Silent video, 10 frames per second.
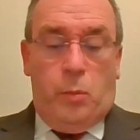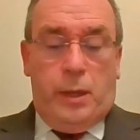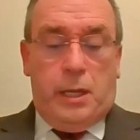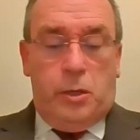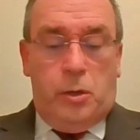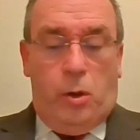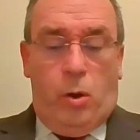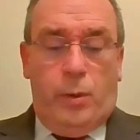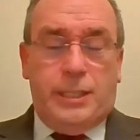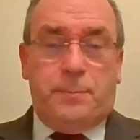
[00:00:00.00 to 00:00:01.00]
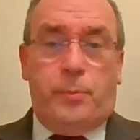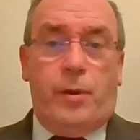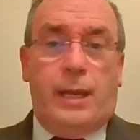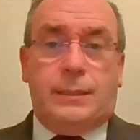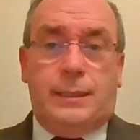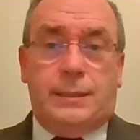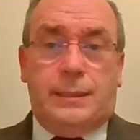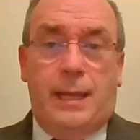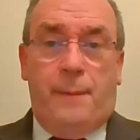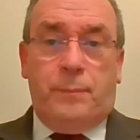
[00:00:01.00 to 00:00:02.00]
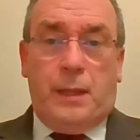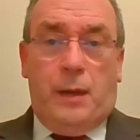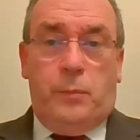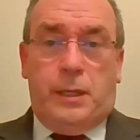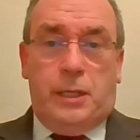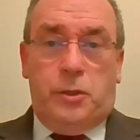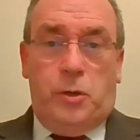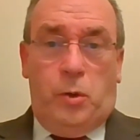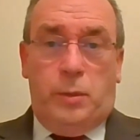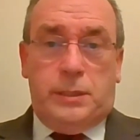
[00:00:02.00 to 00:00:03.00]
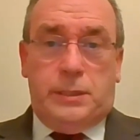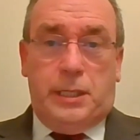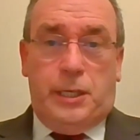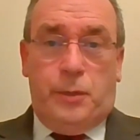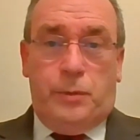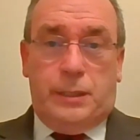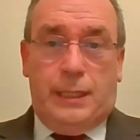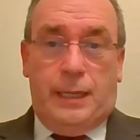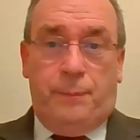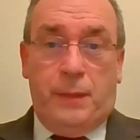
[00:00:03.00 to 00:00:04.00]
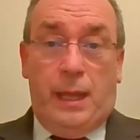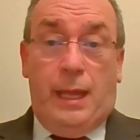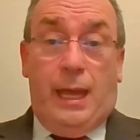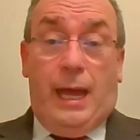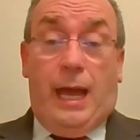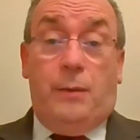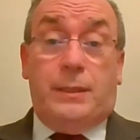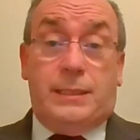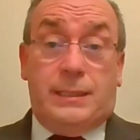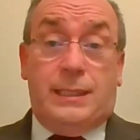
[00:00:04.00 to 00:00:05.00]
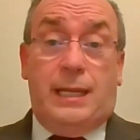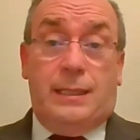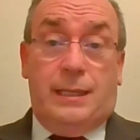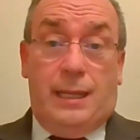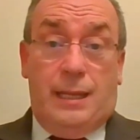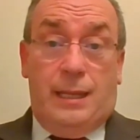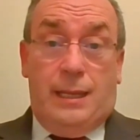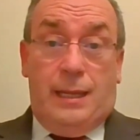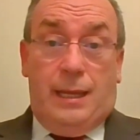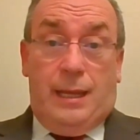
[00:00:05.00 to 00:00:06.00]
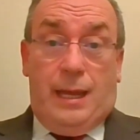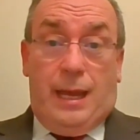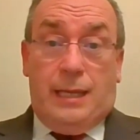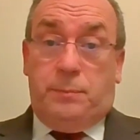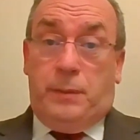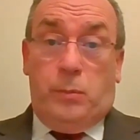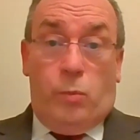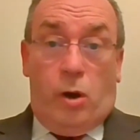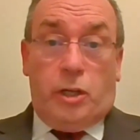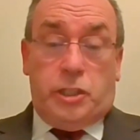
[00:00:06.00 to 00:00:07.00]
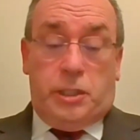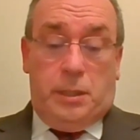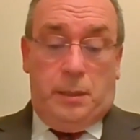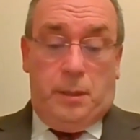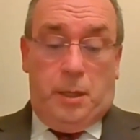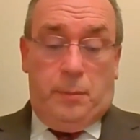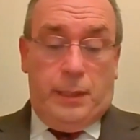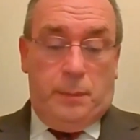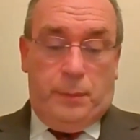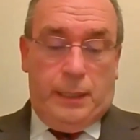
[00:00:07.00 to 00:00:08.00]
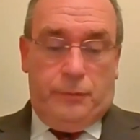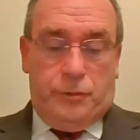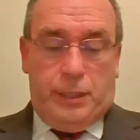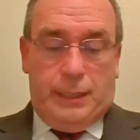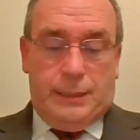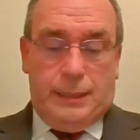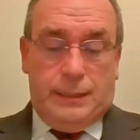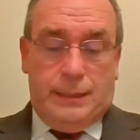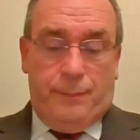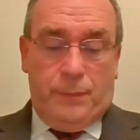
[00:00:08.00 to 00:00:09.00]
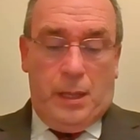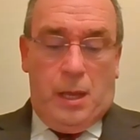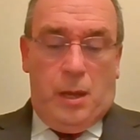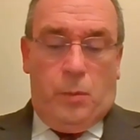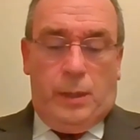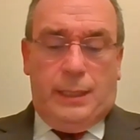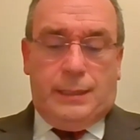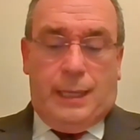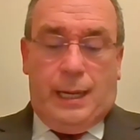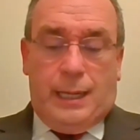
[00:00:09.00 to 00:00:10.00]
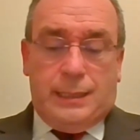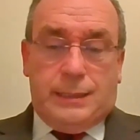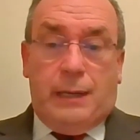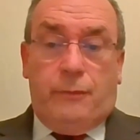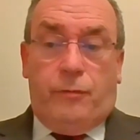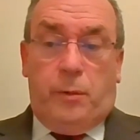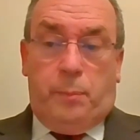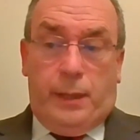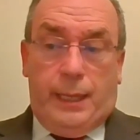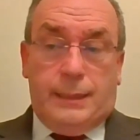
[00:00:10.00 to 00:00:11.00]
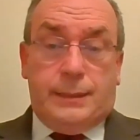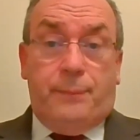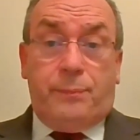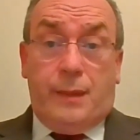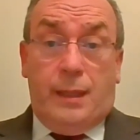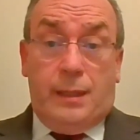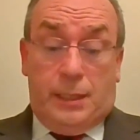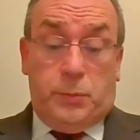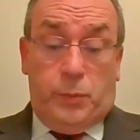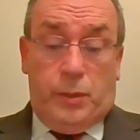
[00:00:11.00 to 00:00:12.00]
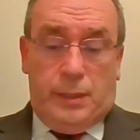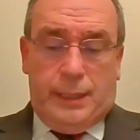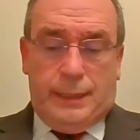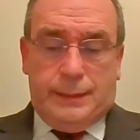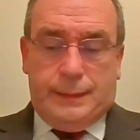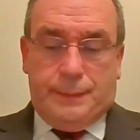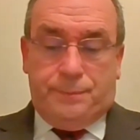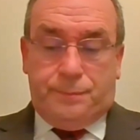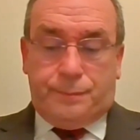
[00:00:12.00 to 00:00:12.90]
We can know his presence, and we can know his security. Our sin has been washed by the blood of Jesus. What a dark, sinful place this world is.